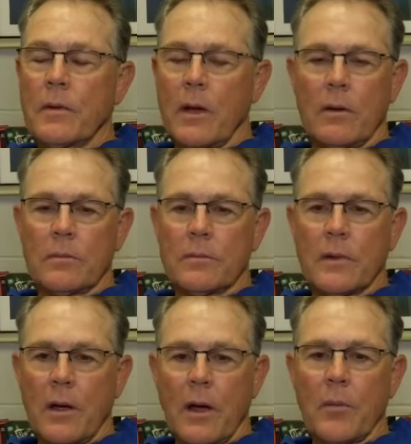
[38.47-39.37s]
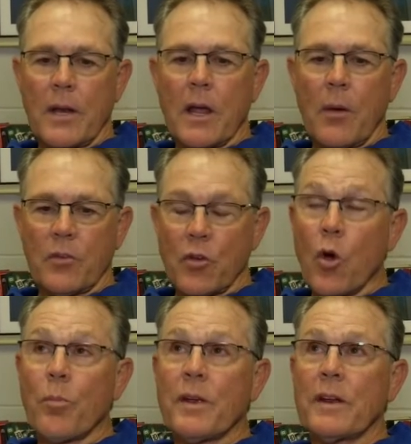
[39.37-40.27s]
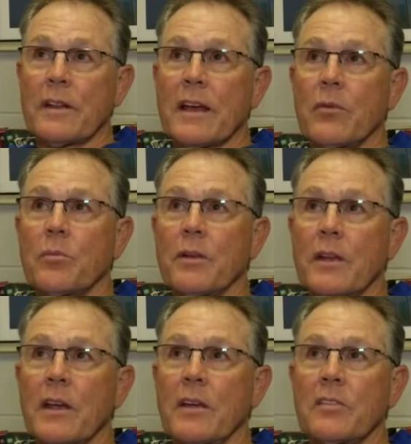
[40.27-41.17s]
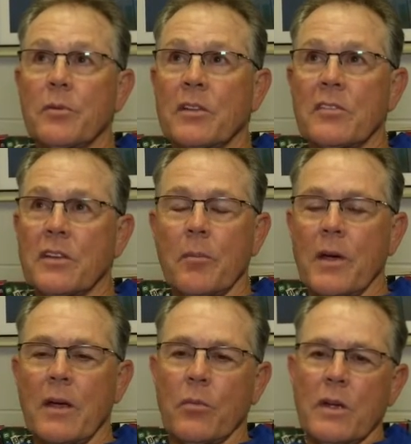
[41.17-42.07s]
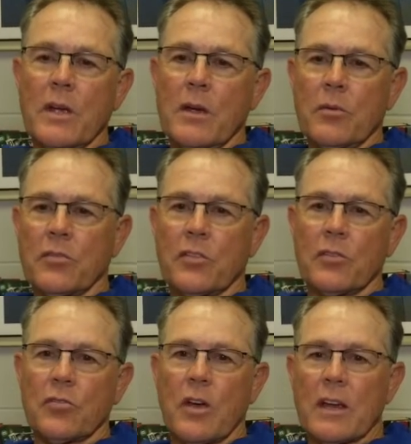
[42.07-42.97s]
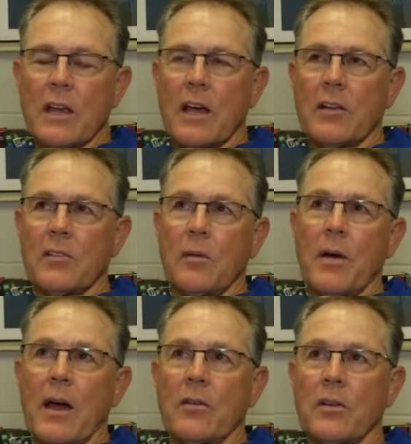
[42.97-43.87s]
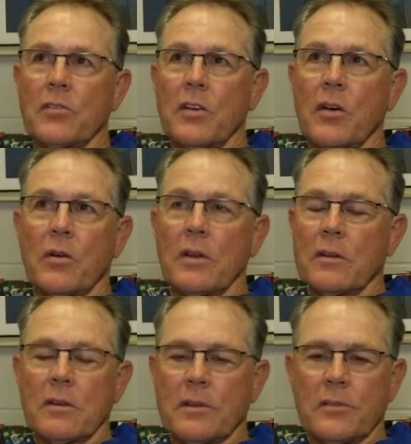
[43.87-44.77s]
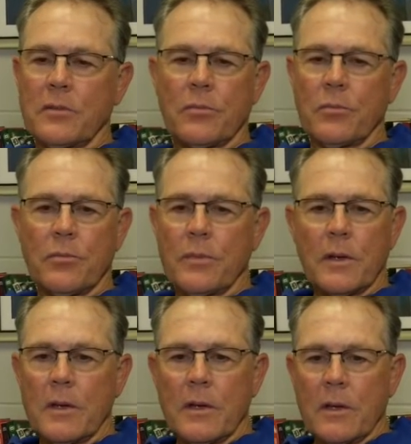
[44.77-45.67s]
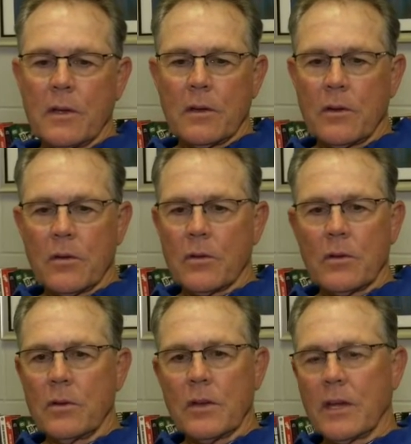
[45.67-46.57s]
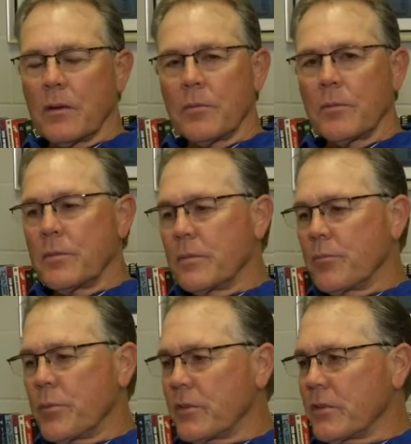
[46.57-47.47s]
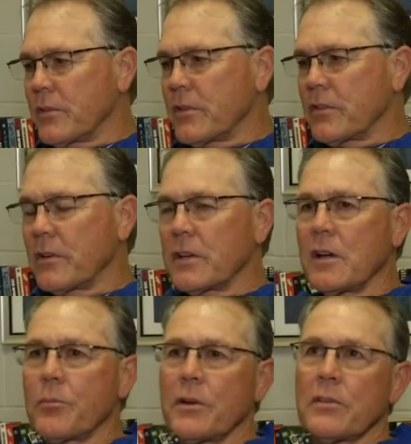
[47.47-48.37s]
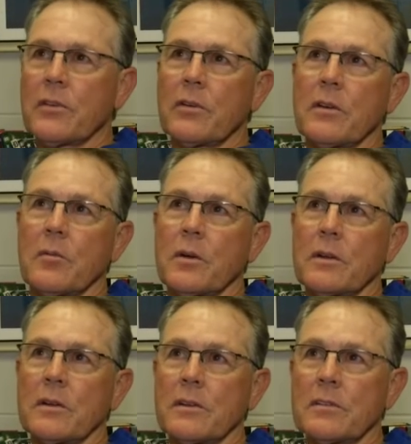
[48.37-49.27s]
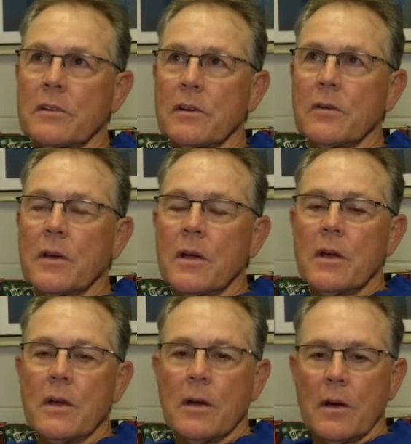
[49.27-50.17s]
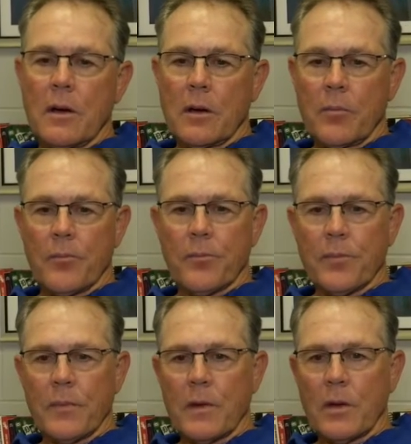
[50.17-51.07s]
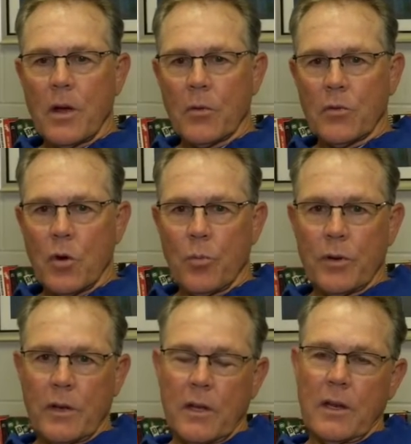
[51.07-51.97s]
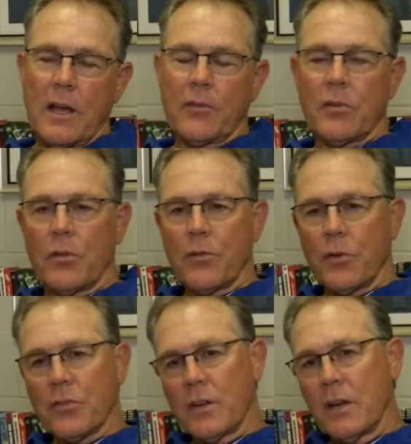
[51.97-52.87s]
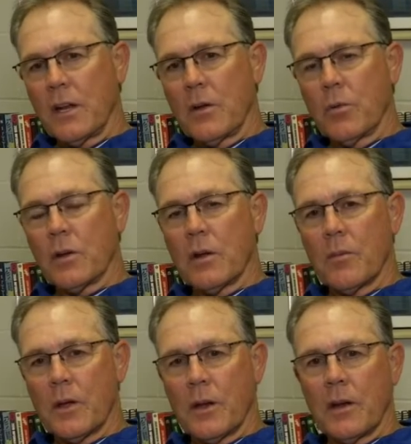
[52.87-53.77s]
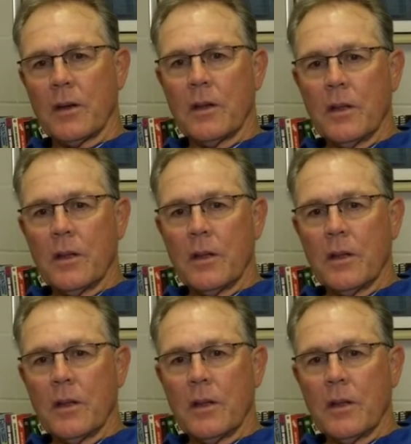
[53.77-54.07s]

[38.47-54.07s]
No. I mean, I was hoping that would be the case, but this command was still striking guys up out in the zone, and that's you can't pitch consistently up in the zone in the big leagues. So, I was hoping that after the first inning he would come in and,